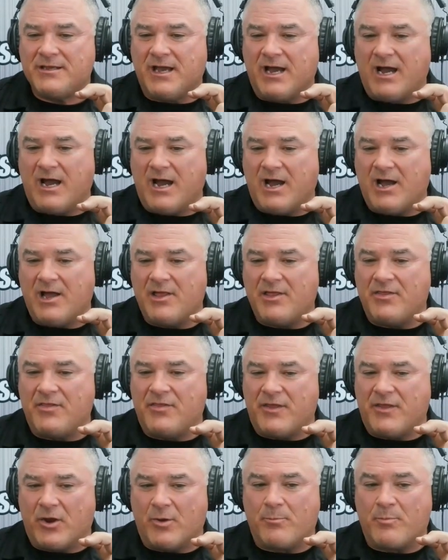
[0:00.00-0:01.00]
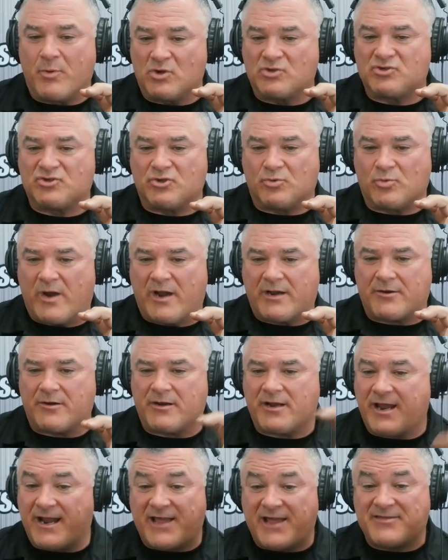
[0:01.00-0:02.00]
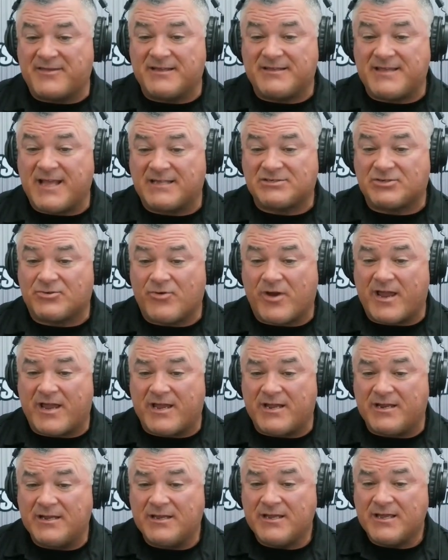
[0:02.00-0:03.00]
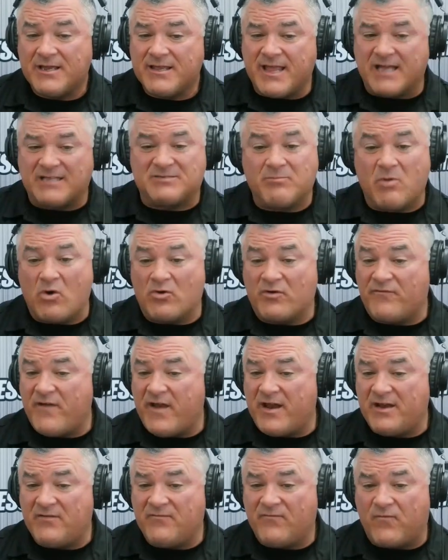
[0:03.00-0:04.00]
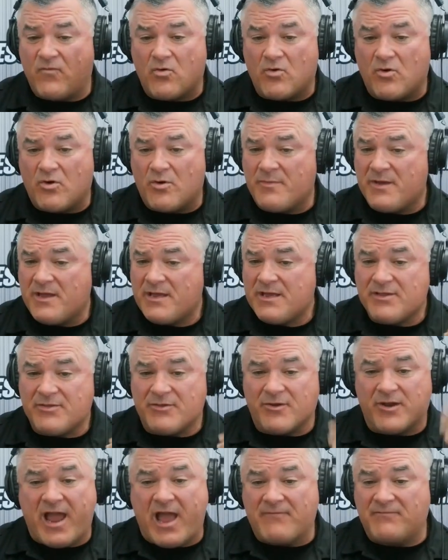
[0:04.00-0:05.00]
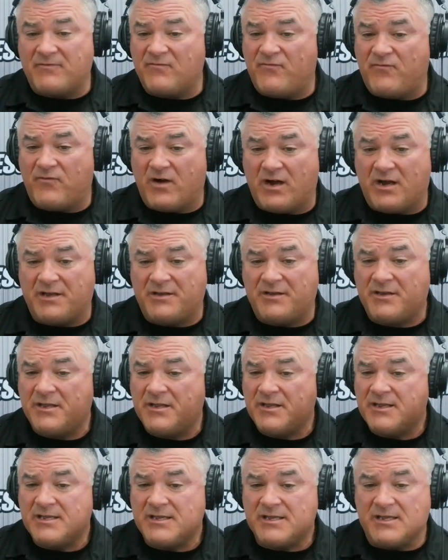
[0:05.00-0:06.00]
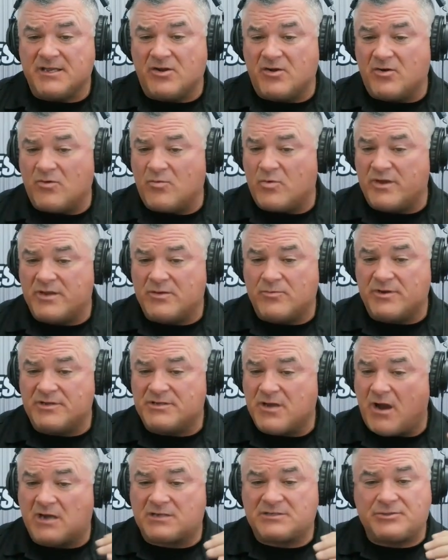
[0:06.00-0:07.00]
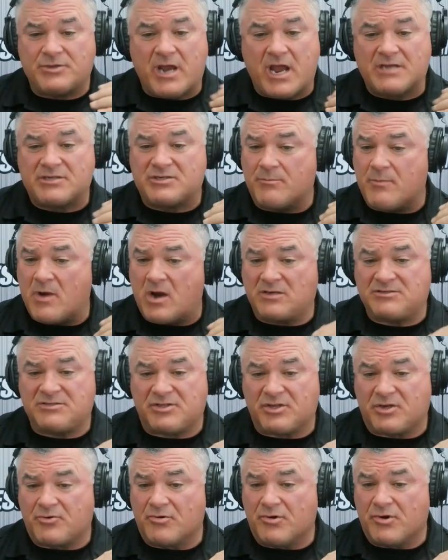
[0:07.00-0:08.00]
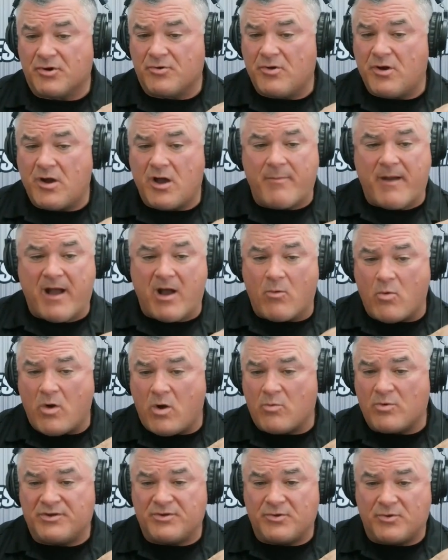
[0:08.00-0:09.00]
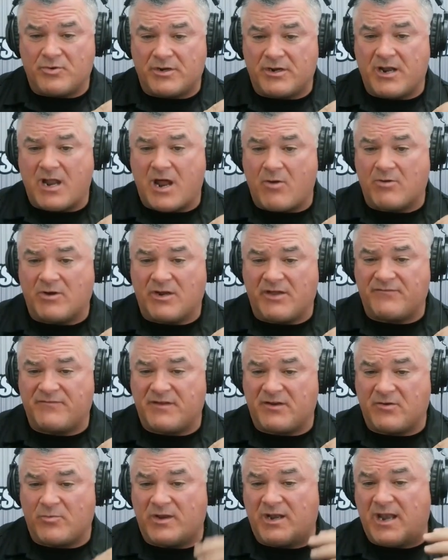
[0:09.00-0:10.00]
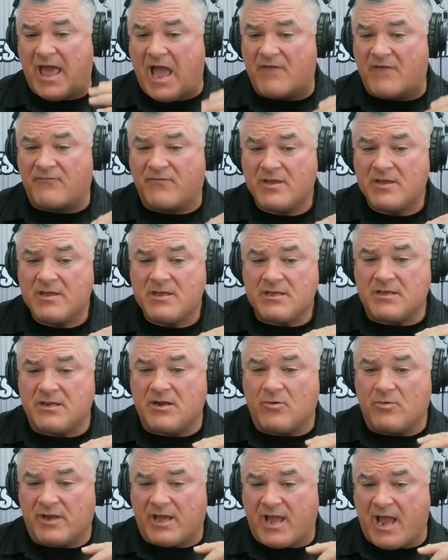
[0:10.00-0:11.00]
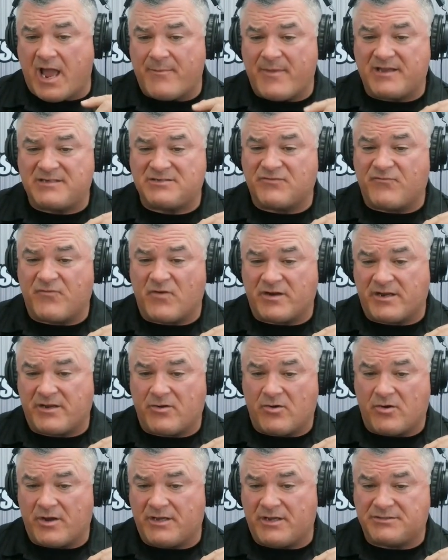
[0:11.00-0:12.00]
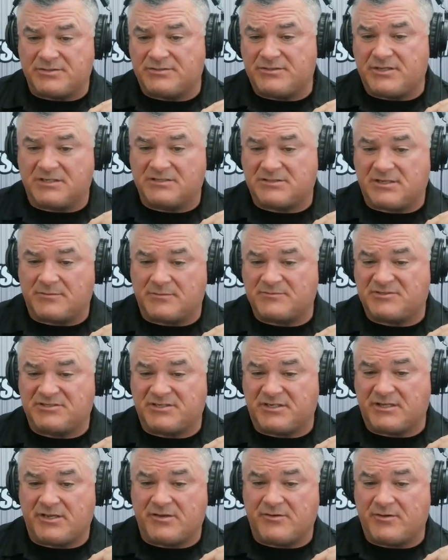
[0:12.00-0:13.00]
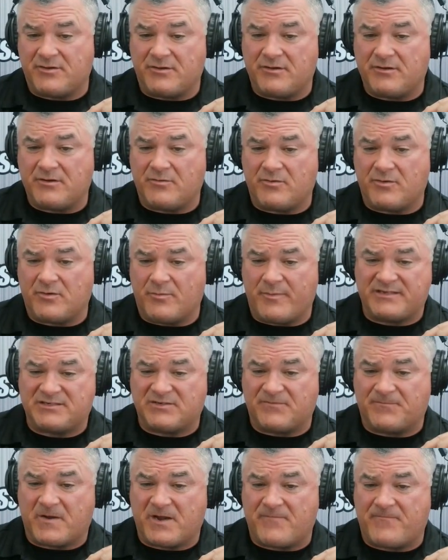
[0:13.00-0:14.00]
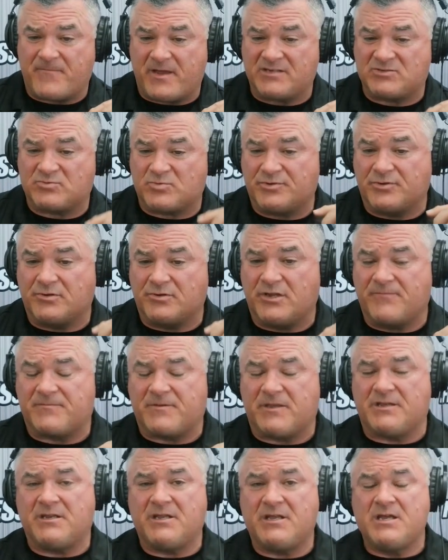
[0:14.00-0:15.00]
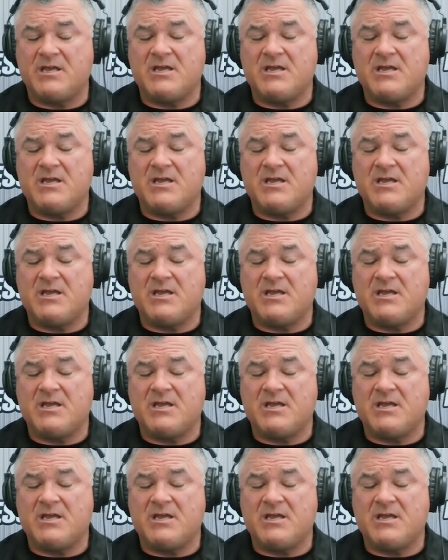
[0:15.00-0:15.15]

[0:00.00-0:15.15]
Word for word: their personal record, and I think that's great. That's motivating for them. They're having fun. We talk trash amongst the crew about what we're doing and how we're lifting, and we laugh, when a guy makes a funny noise or does something silly or makes a funny face when they're lifting,